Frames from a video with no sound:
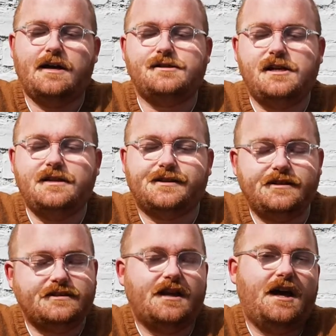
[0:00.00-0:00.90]

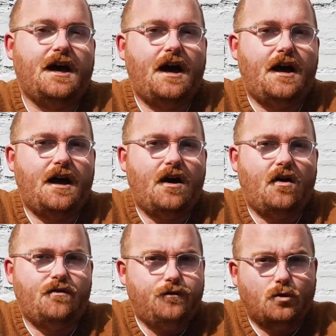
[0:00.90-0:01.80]
Jesus,
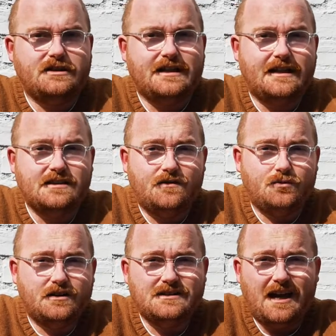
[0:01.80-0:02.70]
40 days
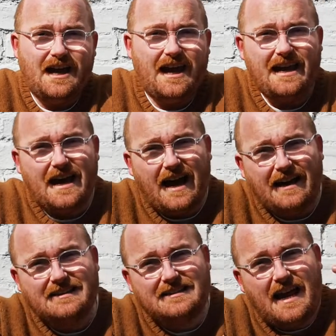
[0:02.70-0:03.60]
afterwards, he
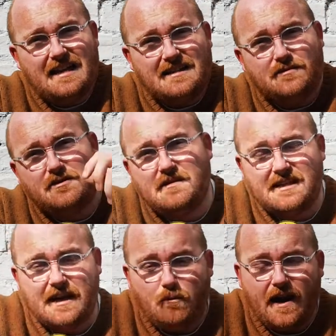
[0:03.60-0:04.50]
ascends, which means
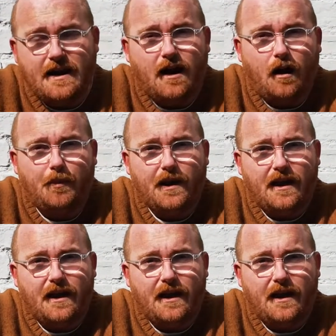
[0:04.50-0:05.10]
he went up,